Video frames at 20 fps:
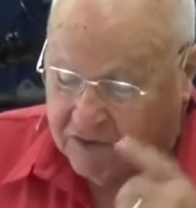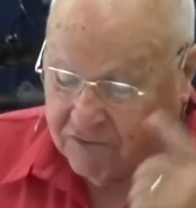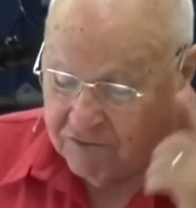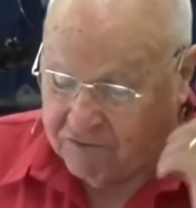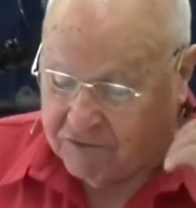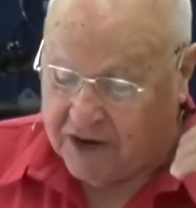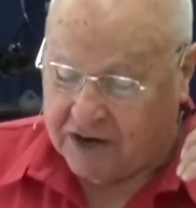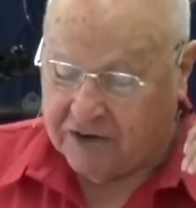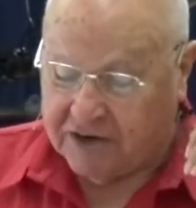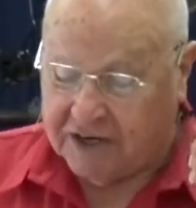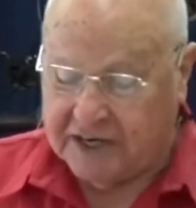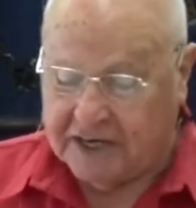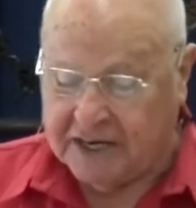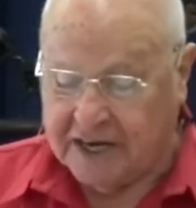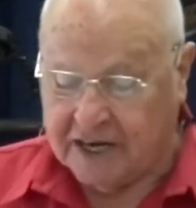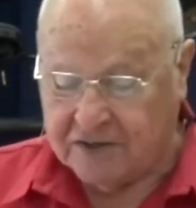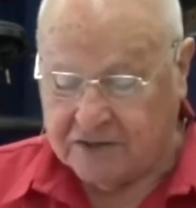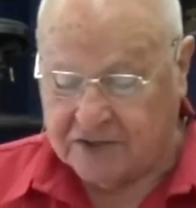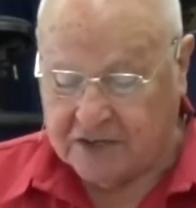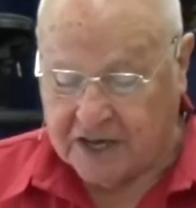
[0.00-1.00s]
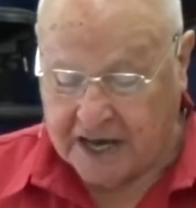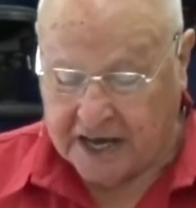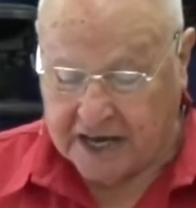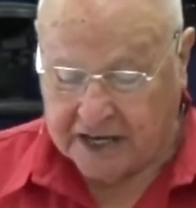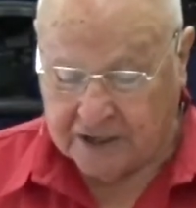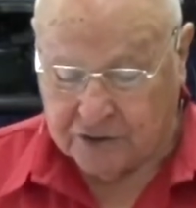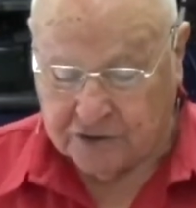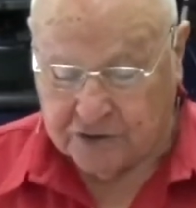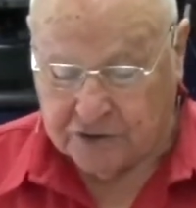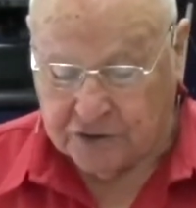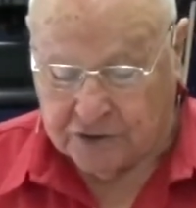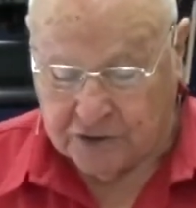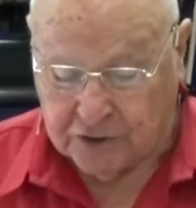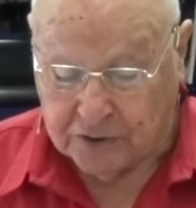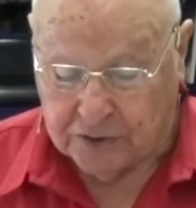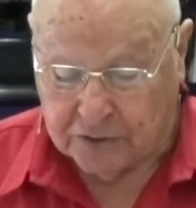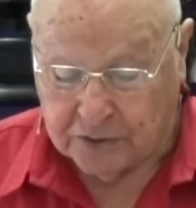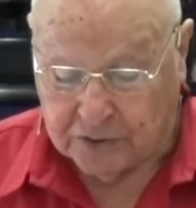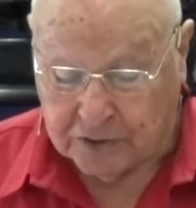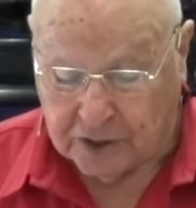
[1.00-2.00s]
Verily I say unto
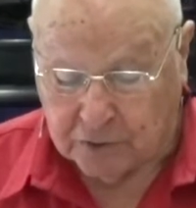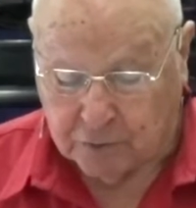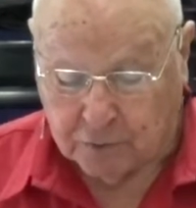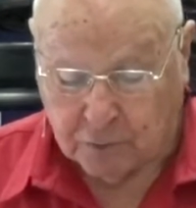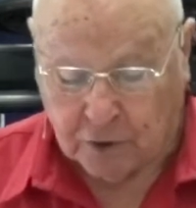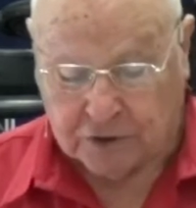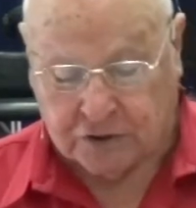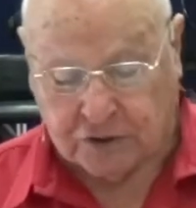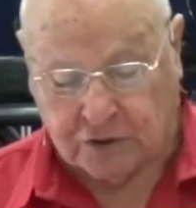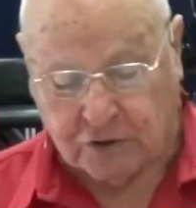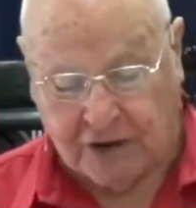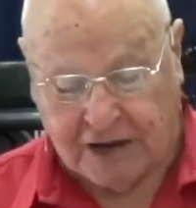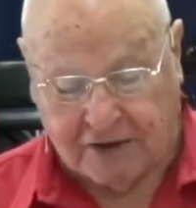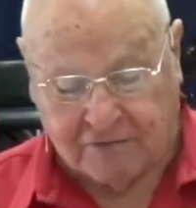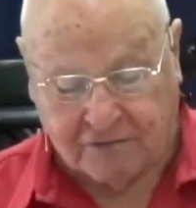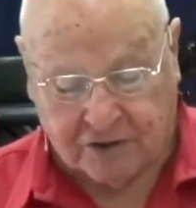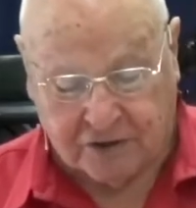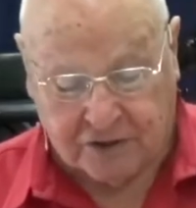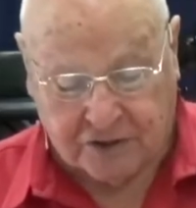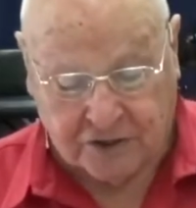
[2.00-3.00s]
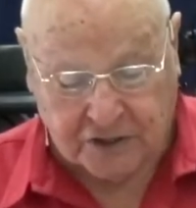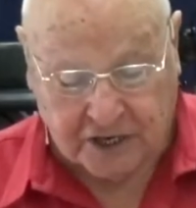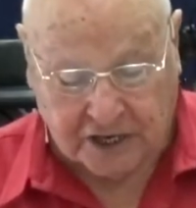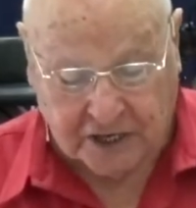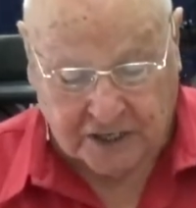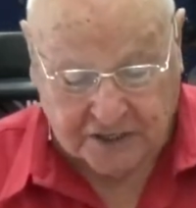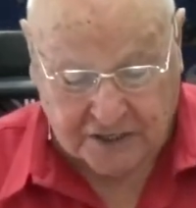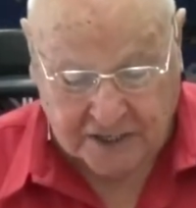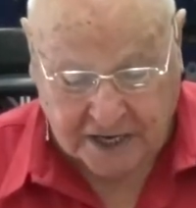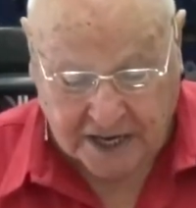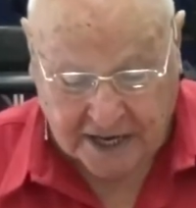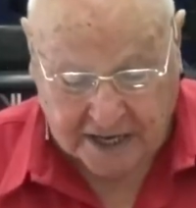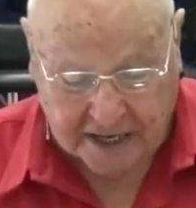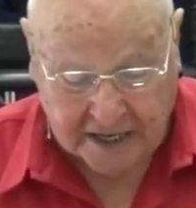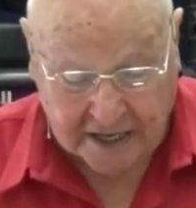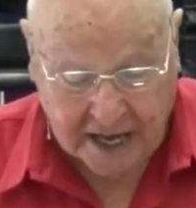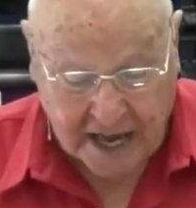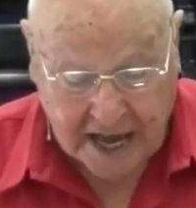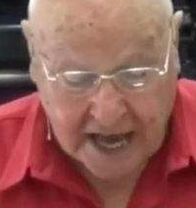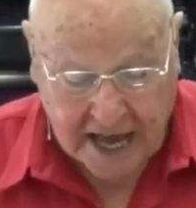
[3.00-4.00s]
you, that whatsoever shall
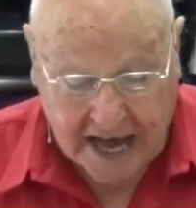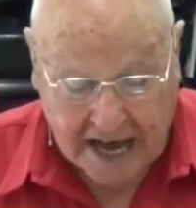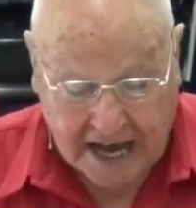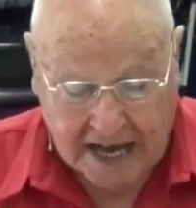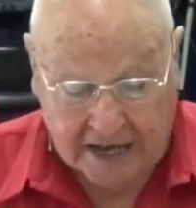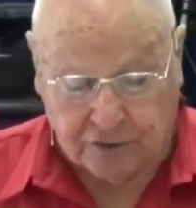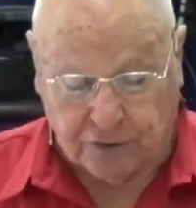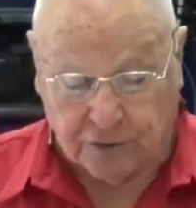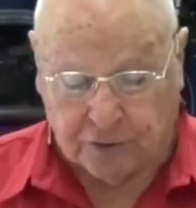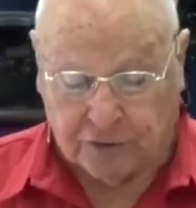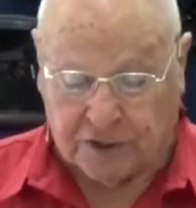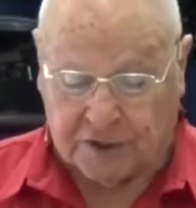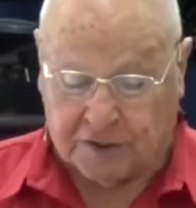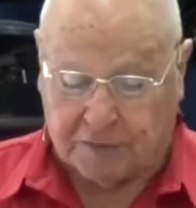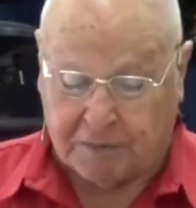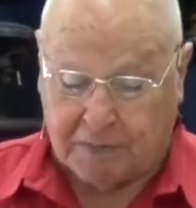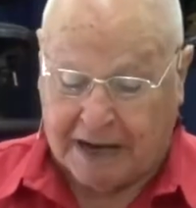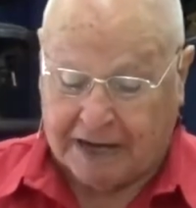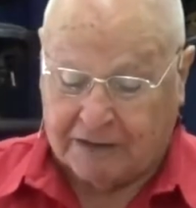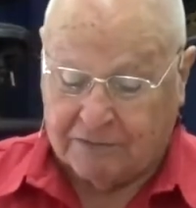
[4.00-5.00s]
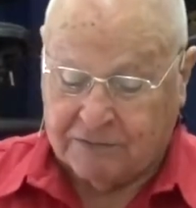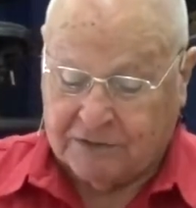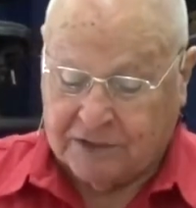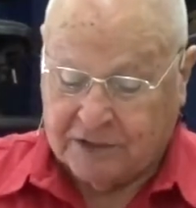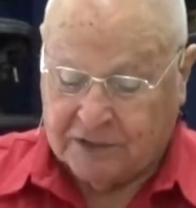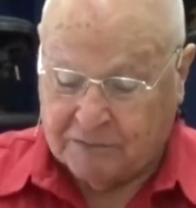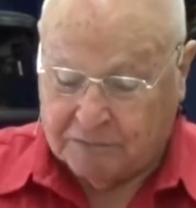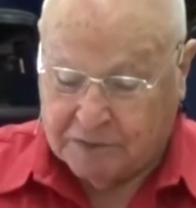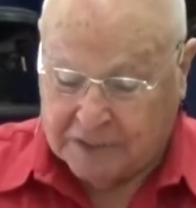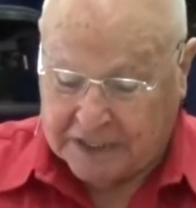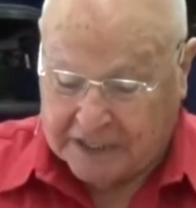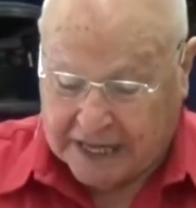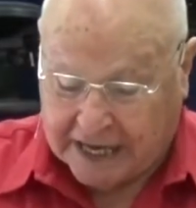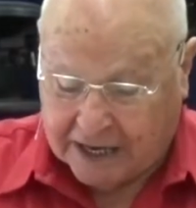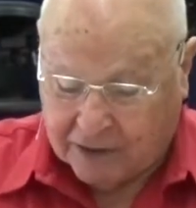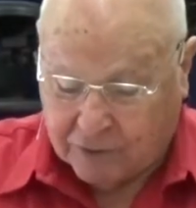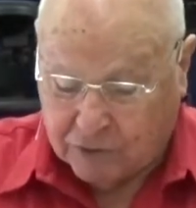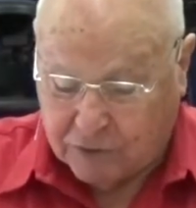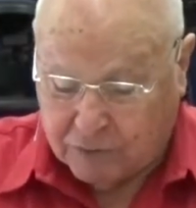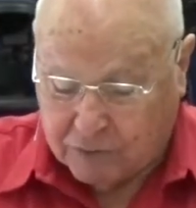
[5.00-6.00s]
say unto this mountain, Be
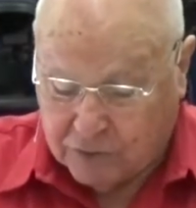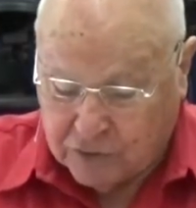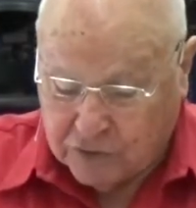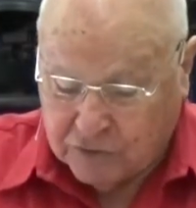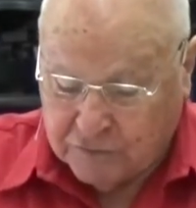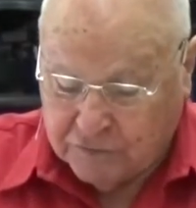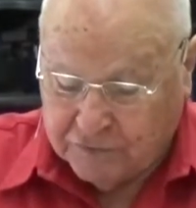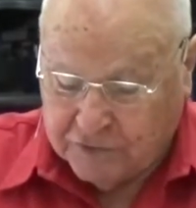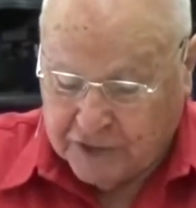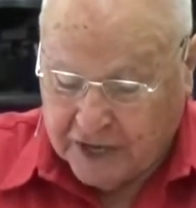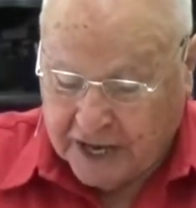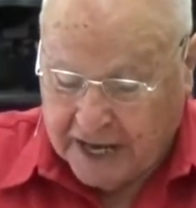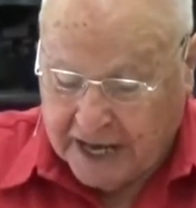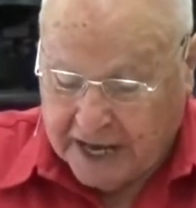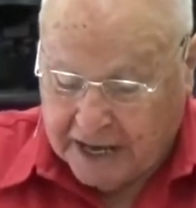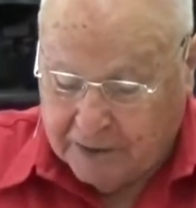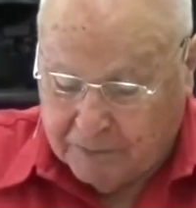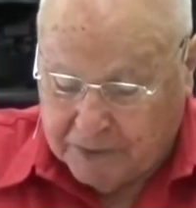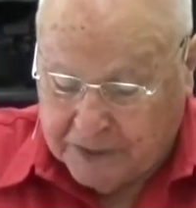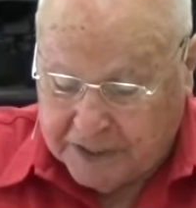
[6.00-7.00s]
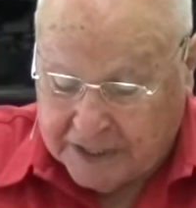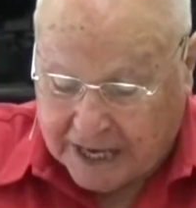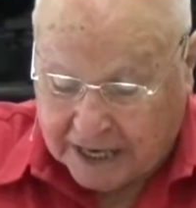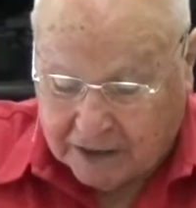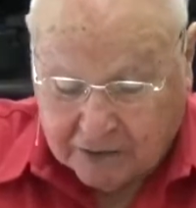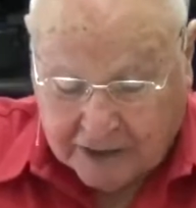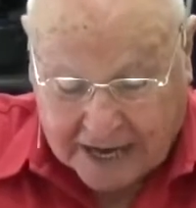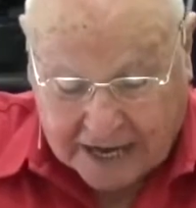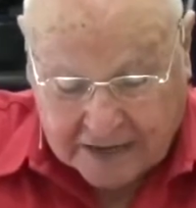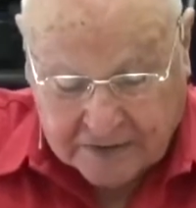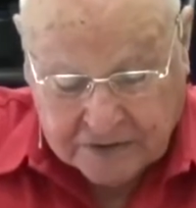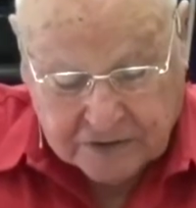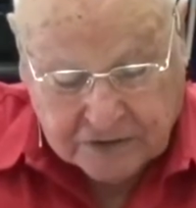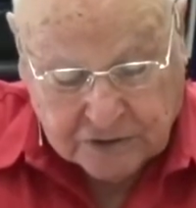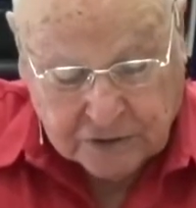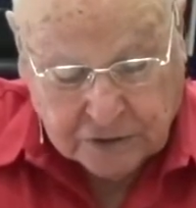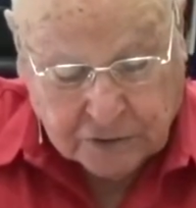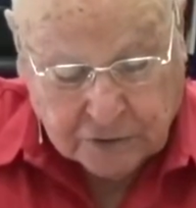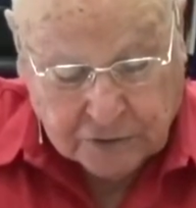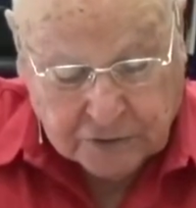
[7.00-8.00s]
thou removed, and be thou
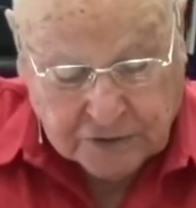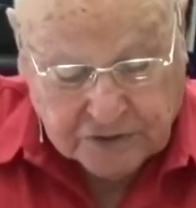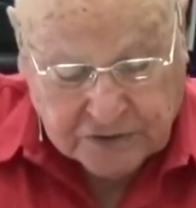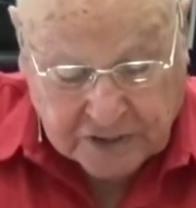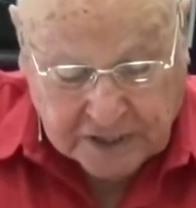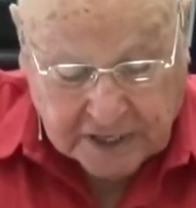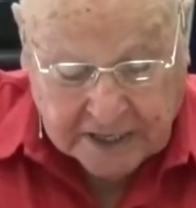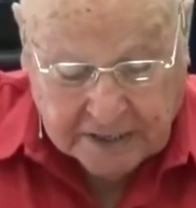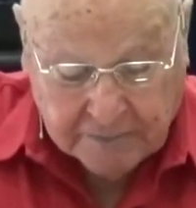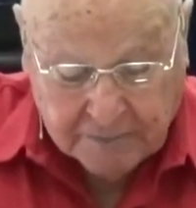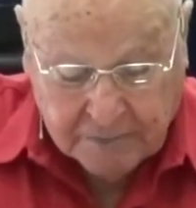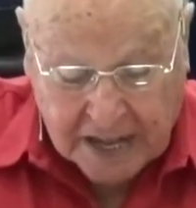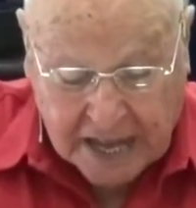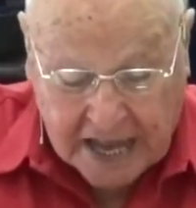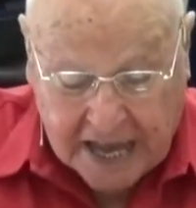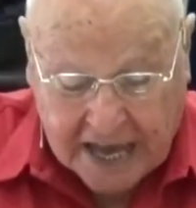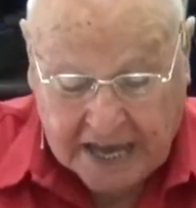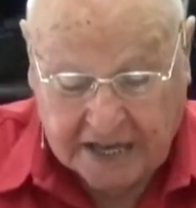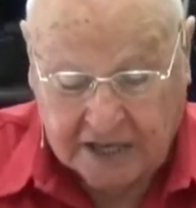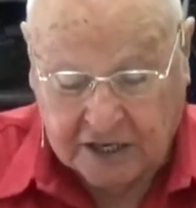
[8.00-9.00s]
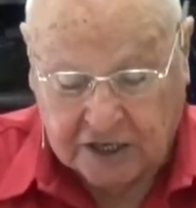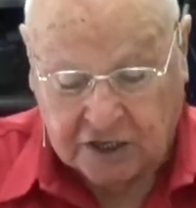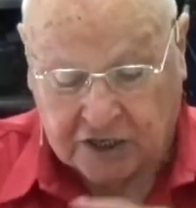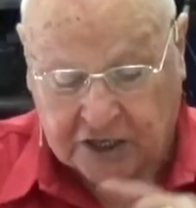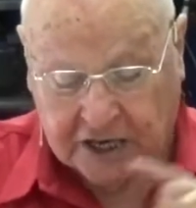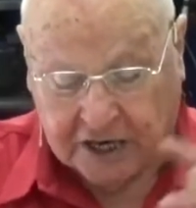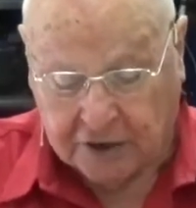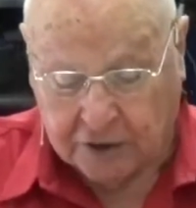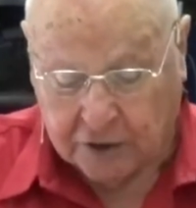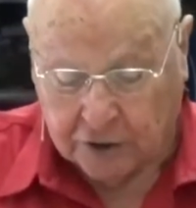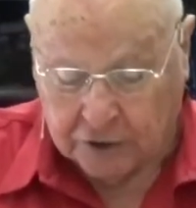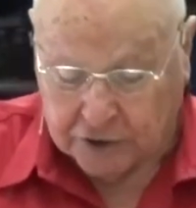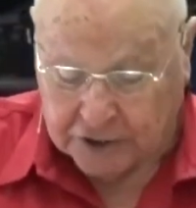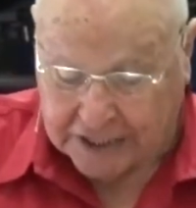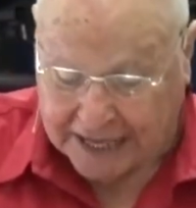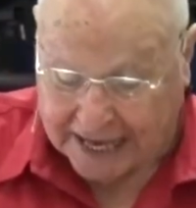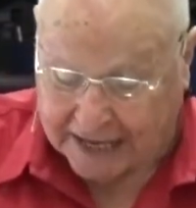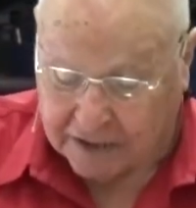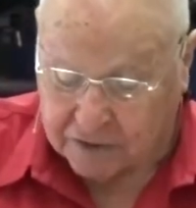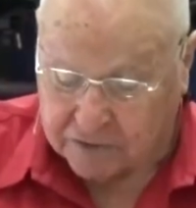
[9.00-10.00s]
cast into the sea, and he shall not
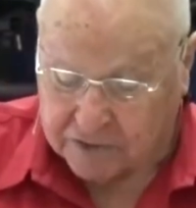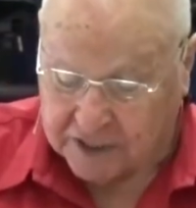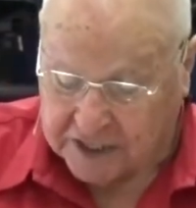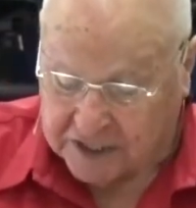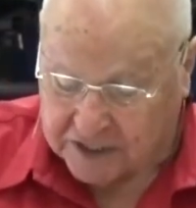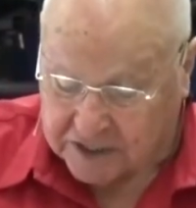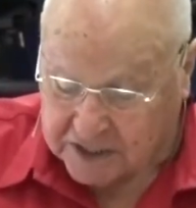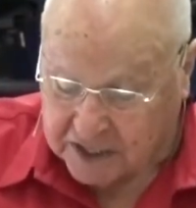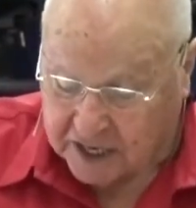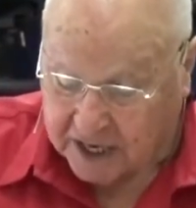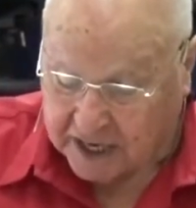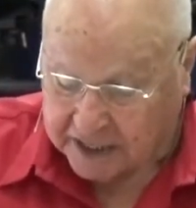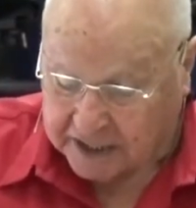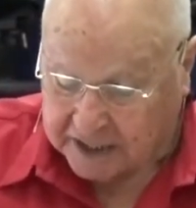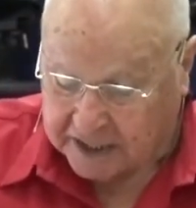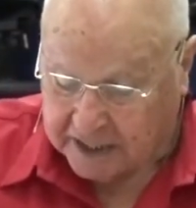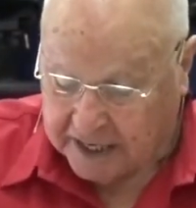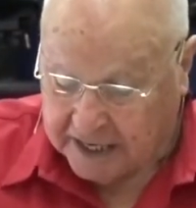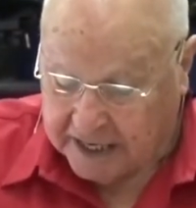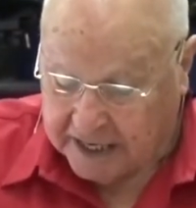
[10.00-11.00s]
doubt in his heart,